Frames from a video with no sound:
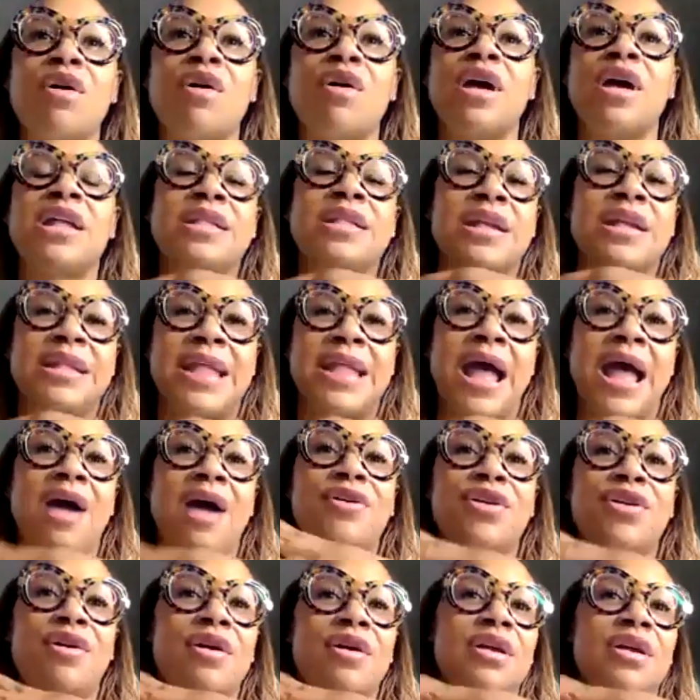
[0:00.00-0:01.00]
on and then now
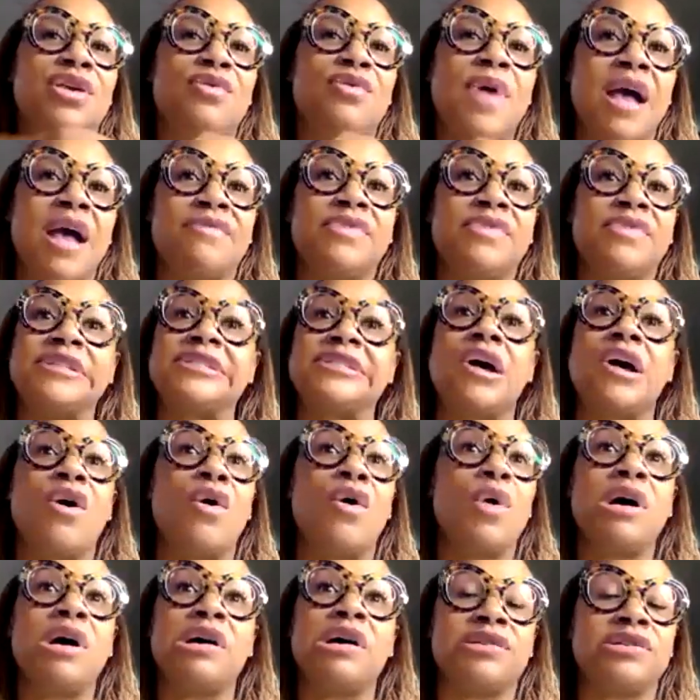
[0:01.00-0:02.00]
you have this
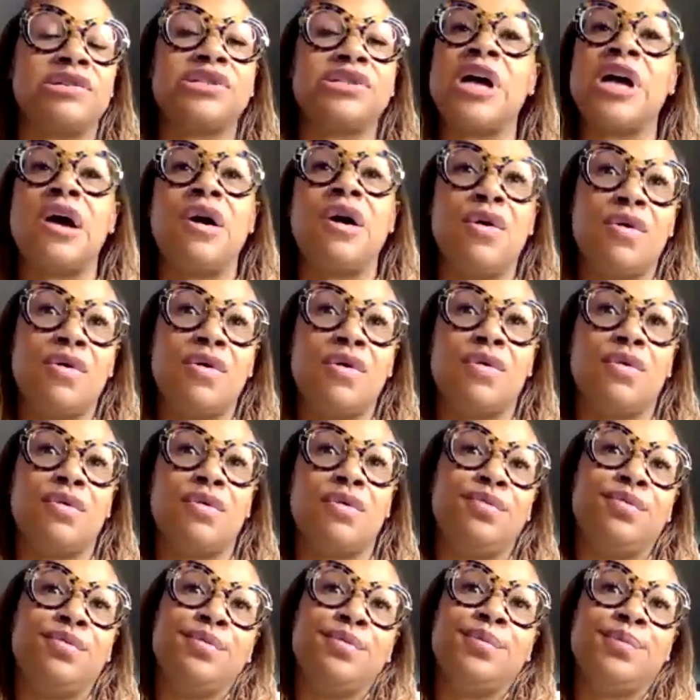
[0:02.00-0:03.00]
whole other
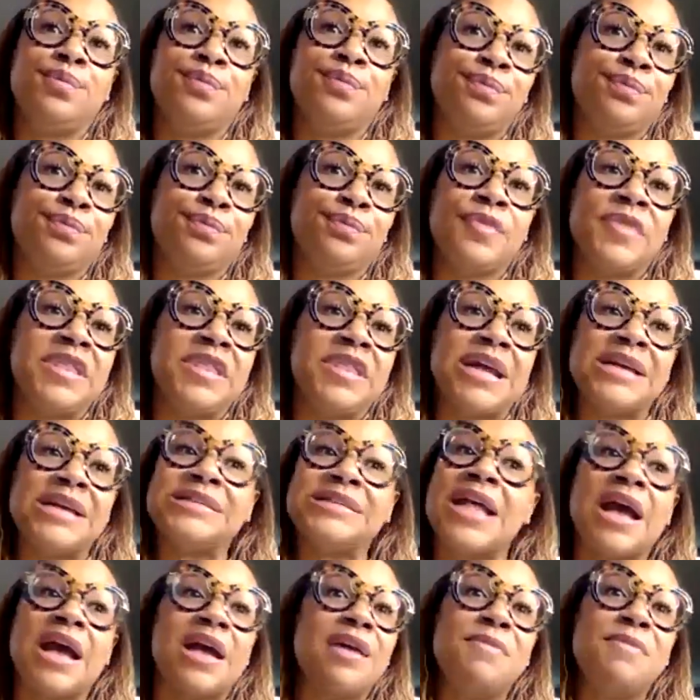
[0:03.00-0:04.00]
tone, that's
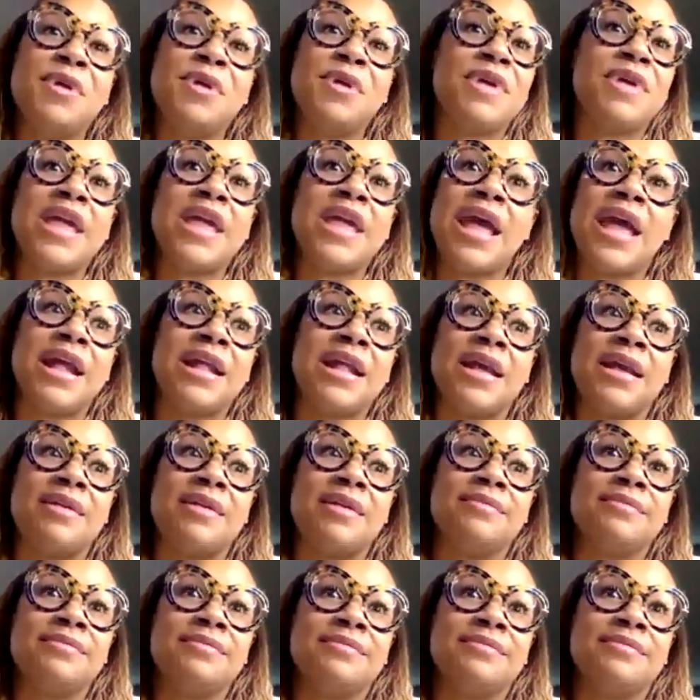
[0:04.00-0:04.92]
not communicating.